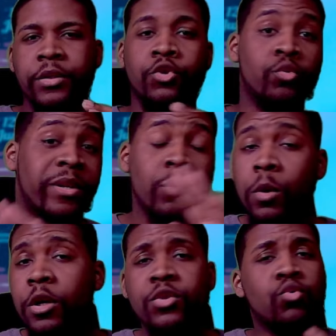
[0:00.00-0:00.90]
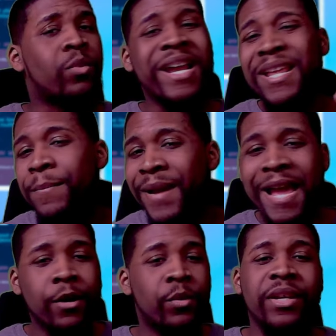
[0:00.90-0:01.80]
DreamWorks ran it
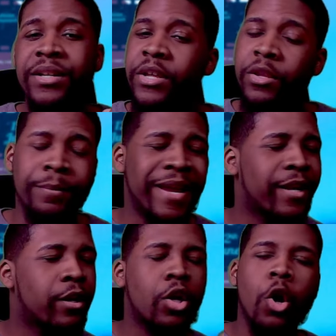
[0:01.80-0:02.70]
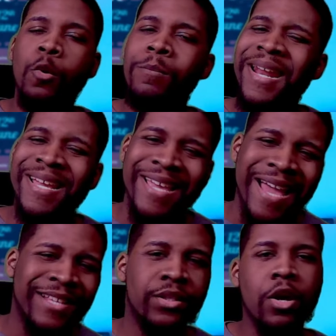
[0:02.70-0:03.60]
back with another banger called
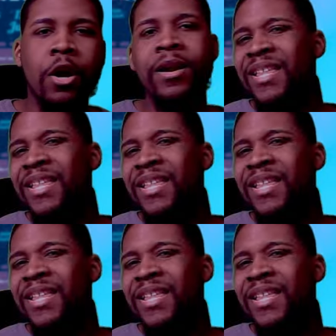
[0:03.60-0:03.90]
Madagascar.